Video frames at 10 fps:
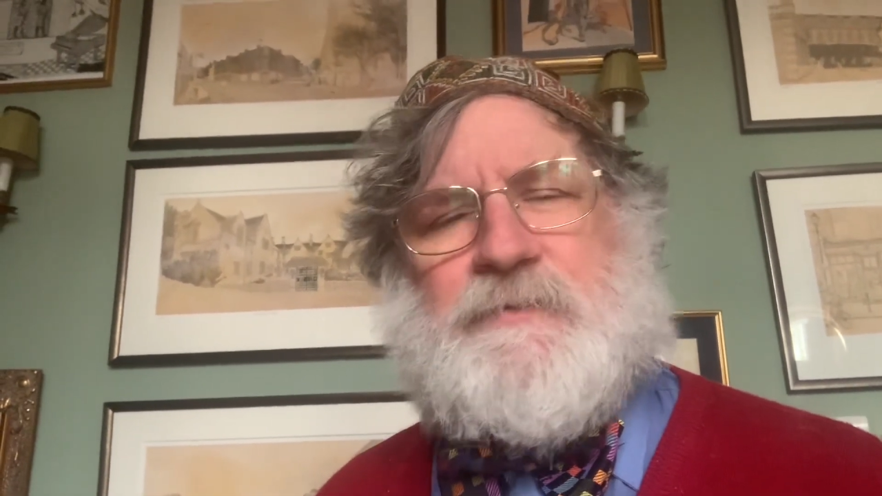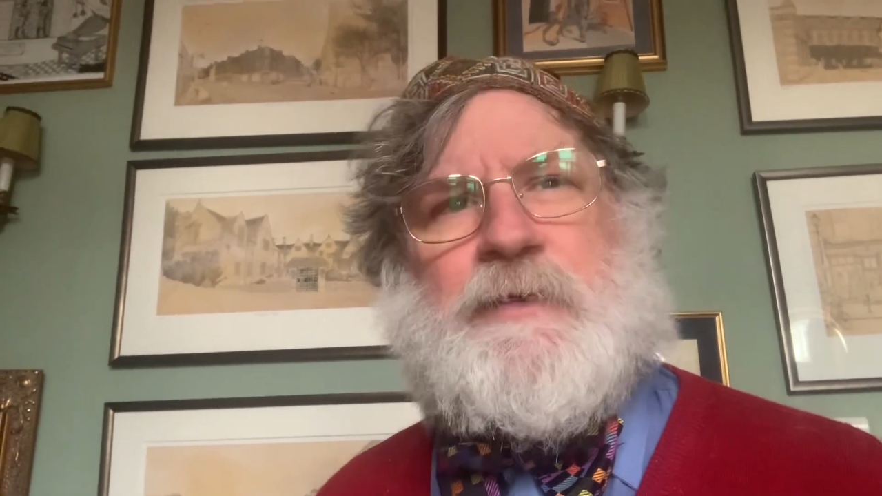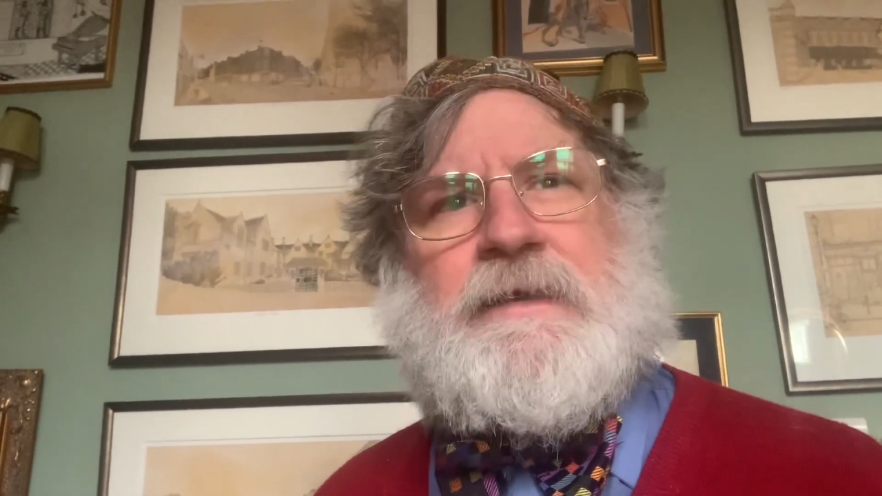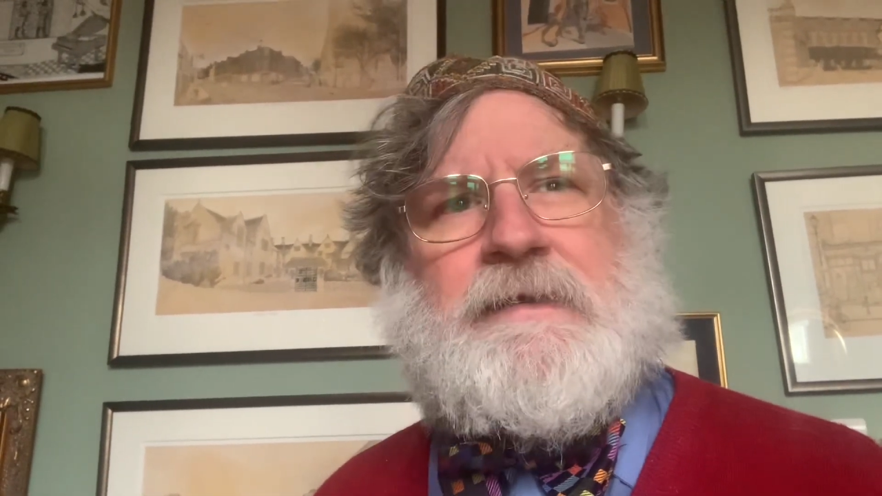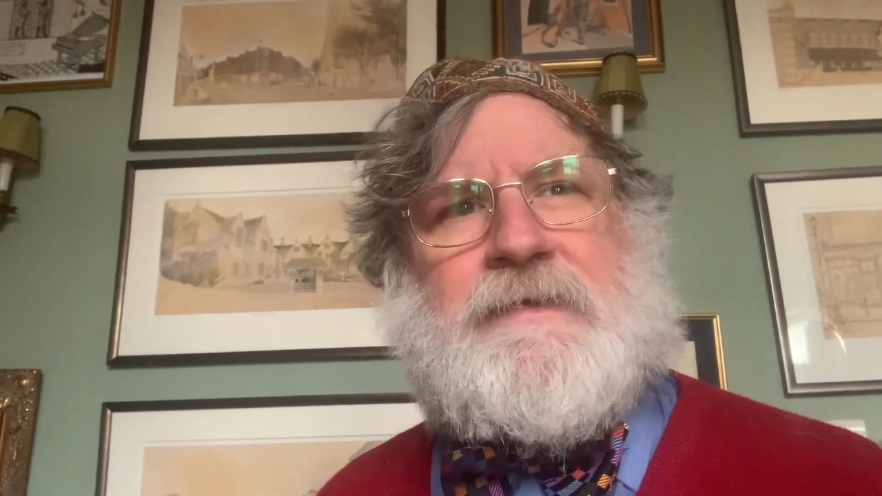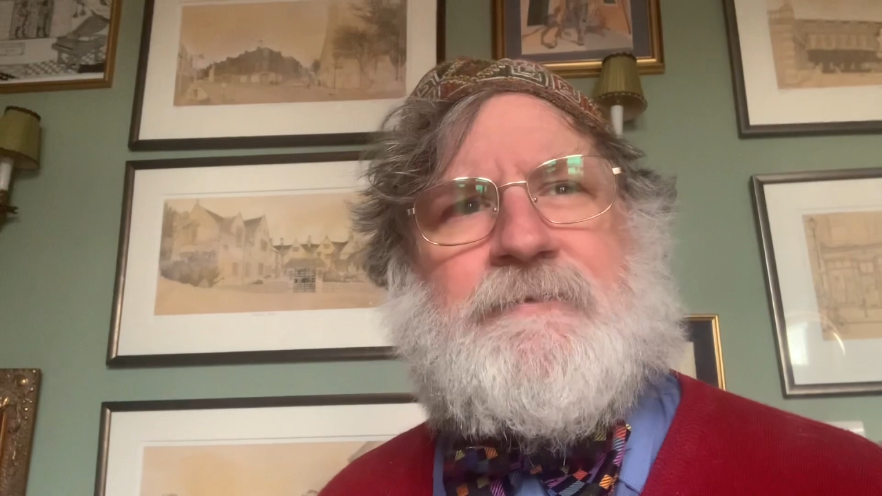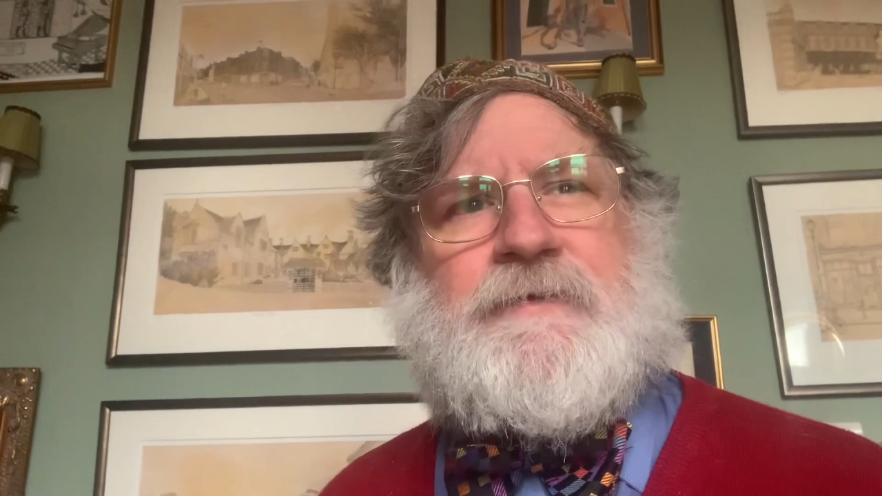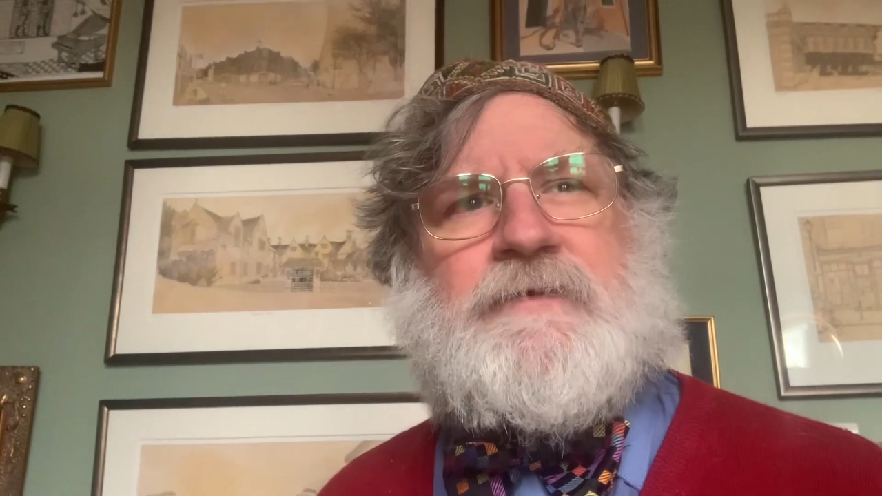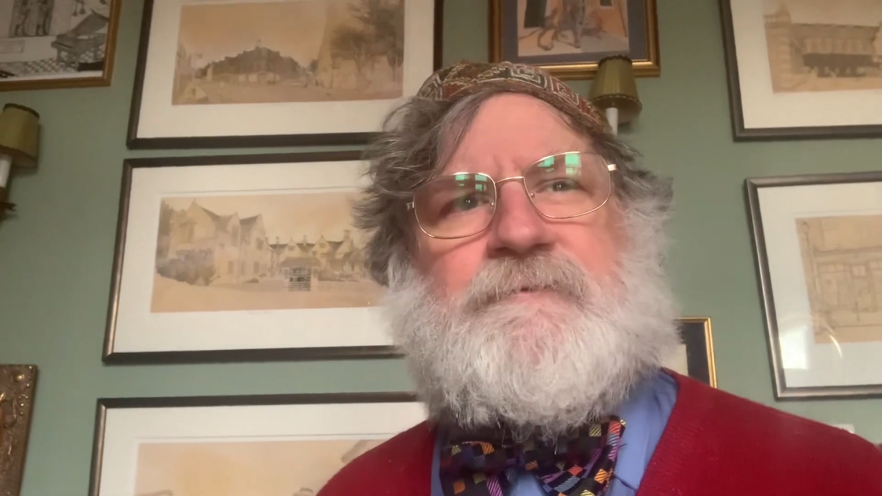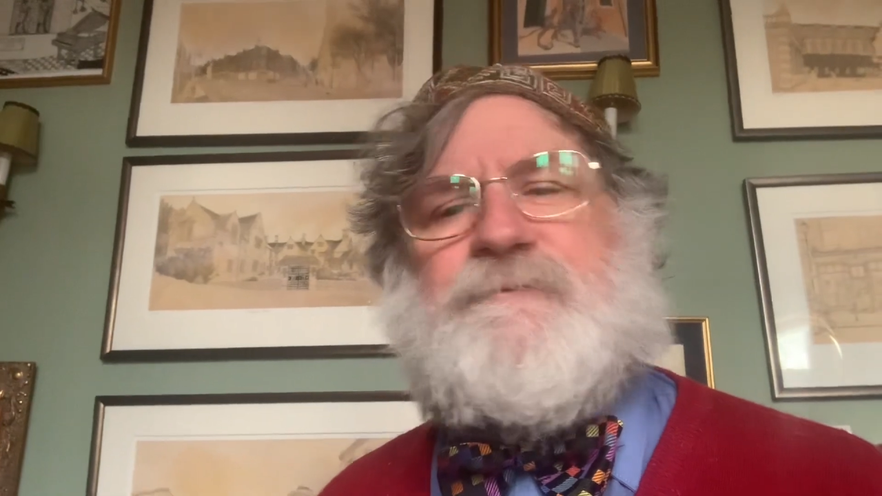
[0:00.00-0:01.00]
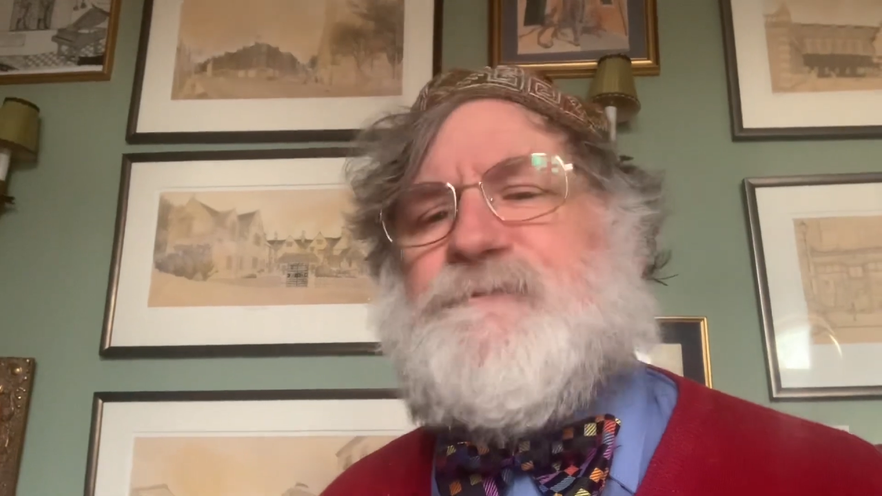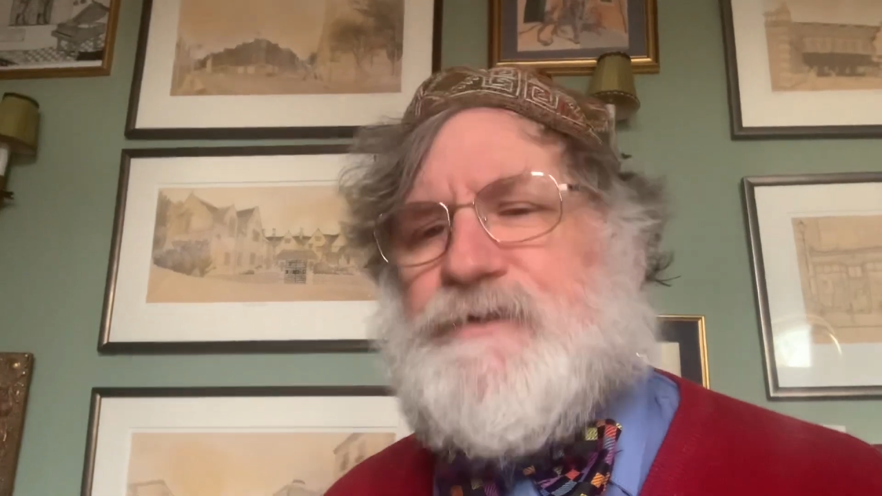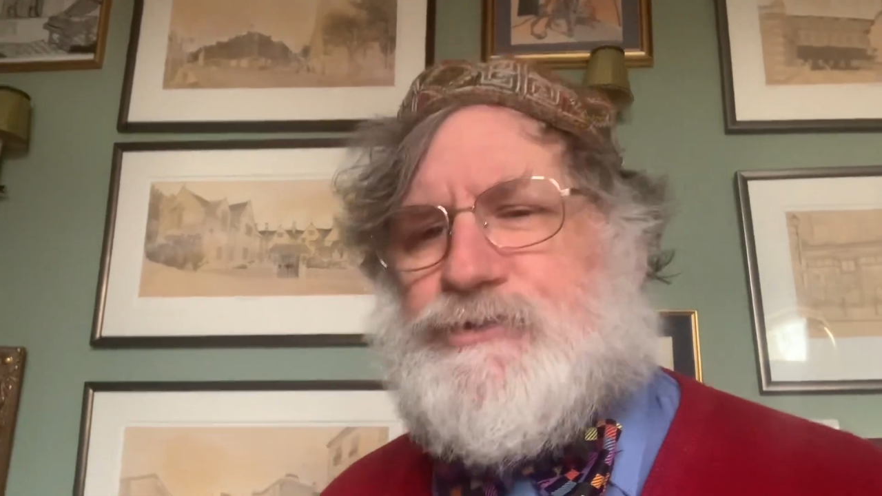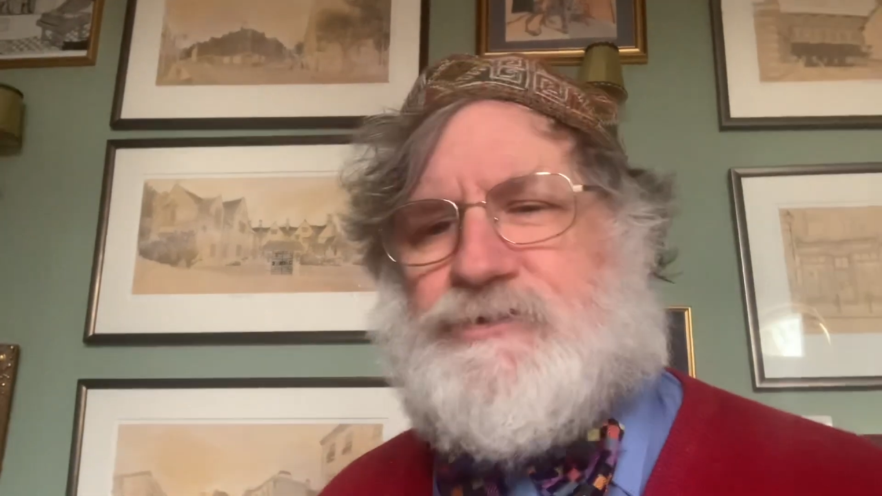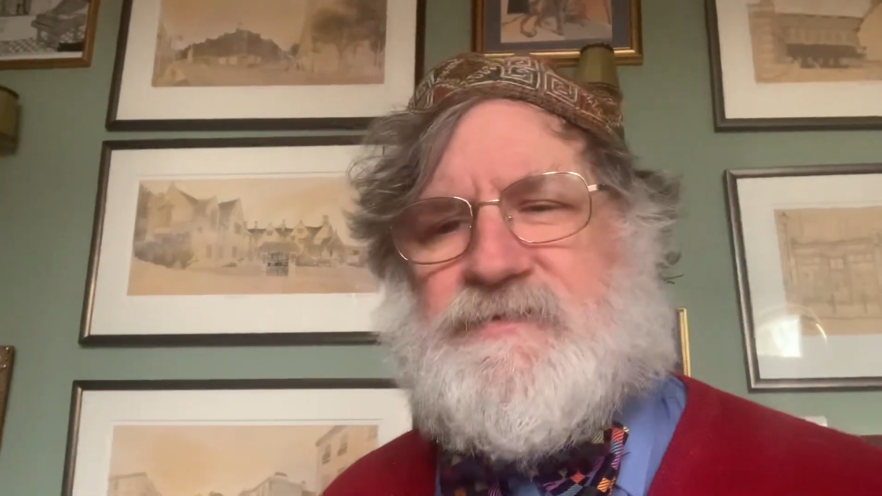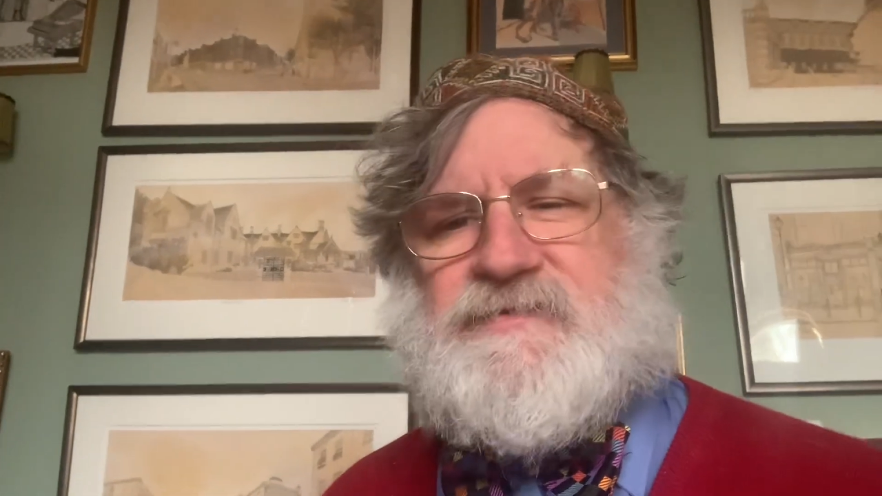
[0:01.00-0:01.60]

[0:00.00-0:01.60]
We live in a vicious